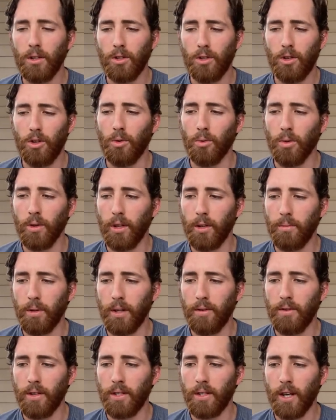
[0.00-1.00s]
Do you really
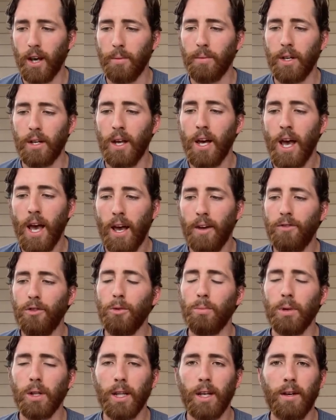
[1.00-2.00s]
believe this thing? I mean, if
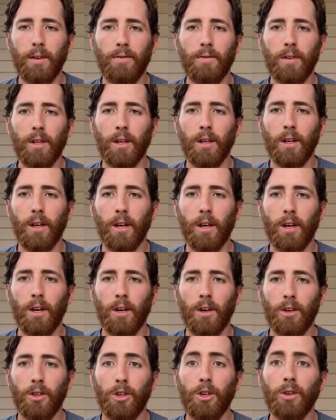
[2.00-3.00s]
you believed,
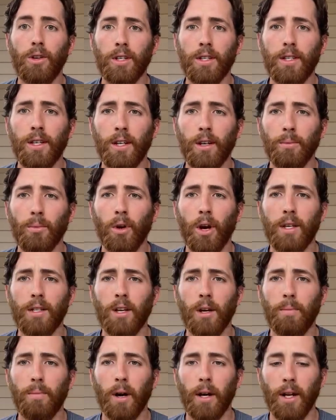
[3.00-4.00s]
you'd have seen him raise
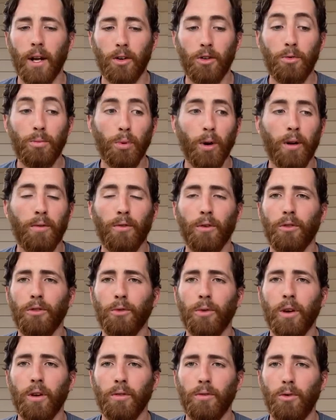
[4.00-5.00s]
up by now. You've prayed for
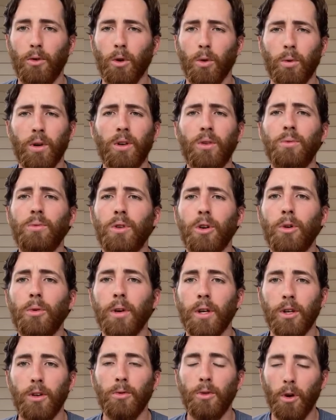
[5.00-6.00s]
three or four. What are you
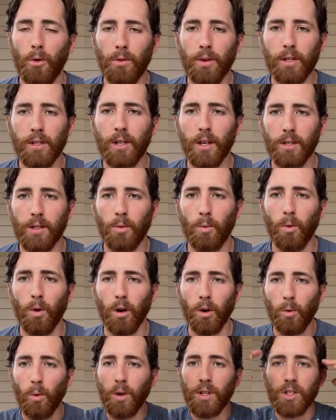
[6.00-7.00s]
doing? You know this doesn't
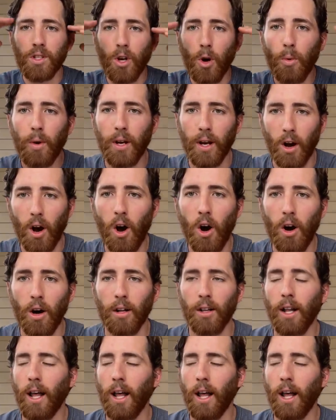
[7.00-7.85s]
work. What's going on?